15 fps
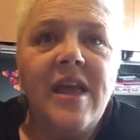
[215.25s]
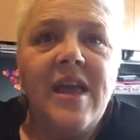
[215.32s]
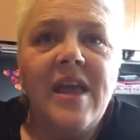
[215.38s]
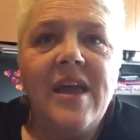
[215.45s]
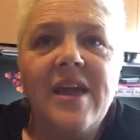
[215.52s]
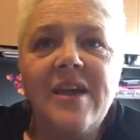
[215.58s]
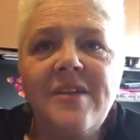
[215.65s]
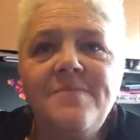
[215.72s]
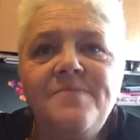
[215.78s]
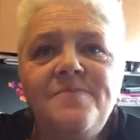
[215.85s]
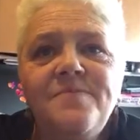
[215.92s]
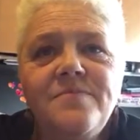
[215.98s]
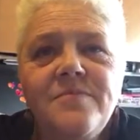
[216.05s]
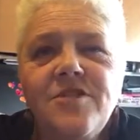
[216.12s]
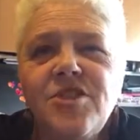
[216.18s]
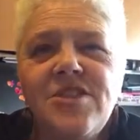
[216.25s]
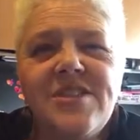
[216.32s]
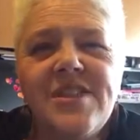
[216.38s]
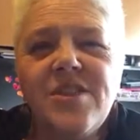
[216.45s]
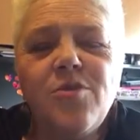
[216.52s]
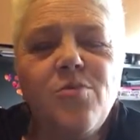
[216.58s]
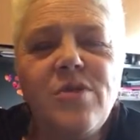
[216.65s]
And she
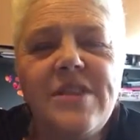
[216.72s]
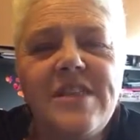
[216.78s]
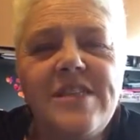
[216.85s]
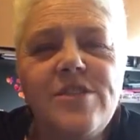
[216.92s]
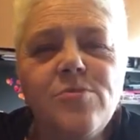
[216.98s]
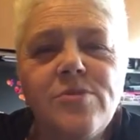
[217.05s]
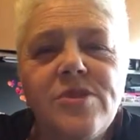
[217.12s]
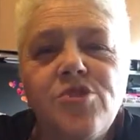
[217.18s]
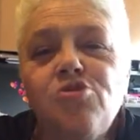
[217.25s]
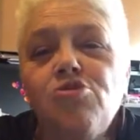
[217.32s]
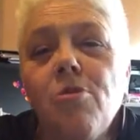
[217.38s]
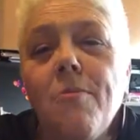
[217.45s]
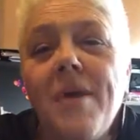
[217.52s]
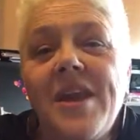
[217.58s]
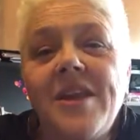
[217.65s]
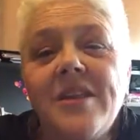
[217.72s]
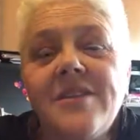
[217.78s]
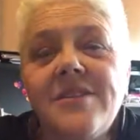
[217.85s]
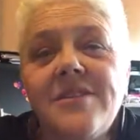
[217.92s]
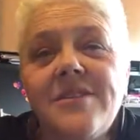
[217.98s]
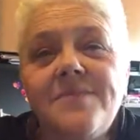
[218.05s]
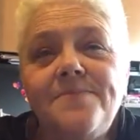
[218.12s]
said the release was
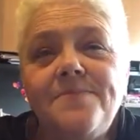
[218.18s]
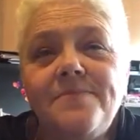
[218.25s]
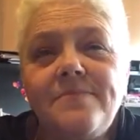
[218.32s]
tremendous.